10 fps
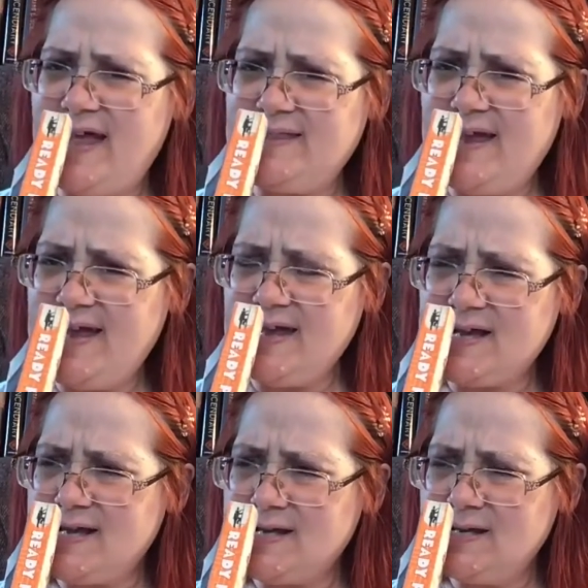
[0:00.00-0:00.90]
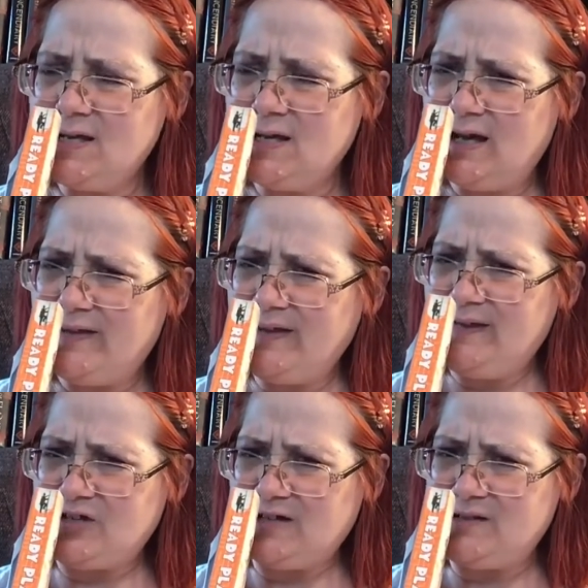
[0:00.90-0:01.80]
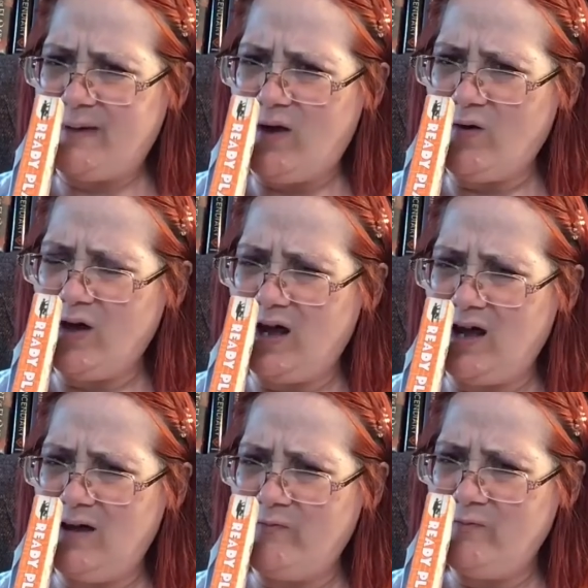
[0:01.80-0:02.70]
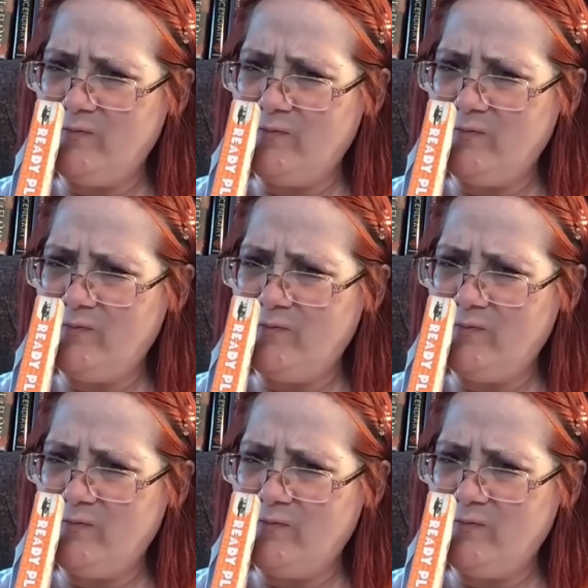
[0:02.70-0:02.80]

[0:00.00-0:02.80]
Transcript: I think? I think they talked about, um,